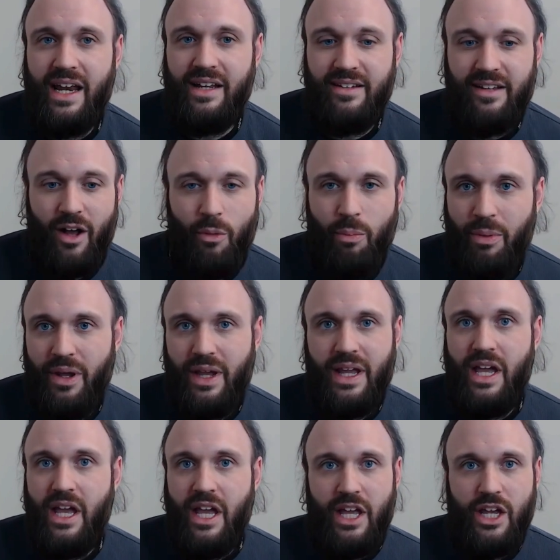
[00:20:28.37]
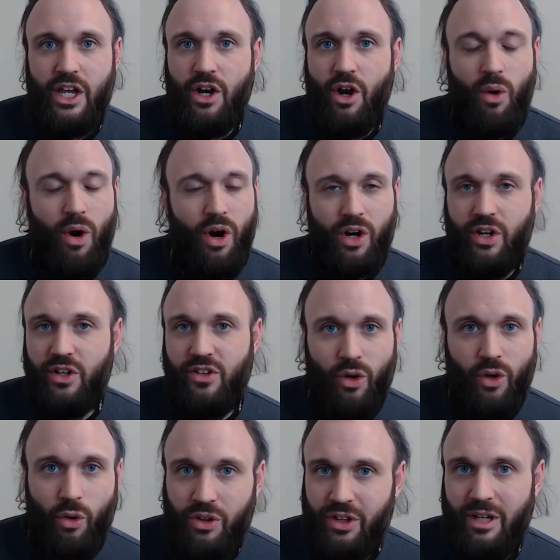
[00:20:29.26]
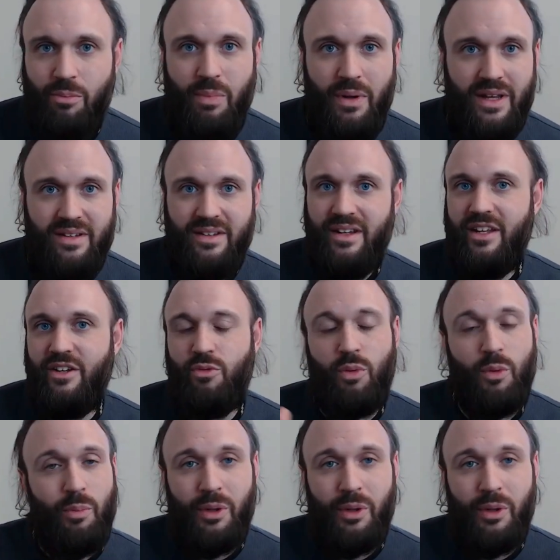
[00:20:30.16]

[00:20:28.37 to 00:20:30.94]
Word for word: and it's helping you know our consulting business.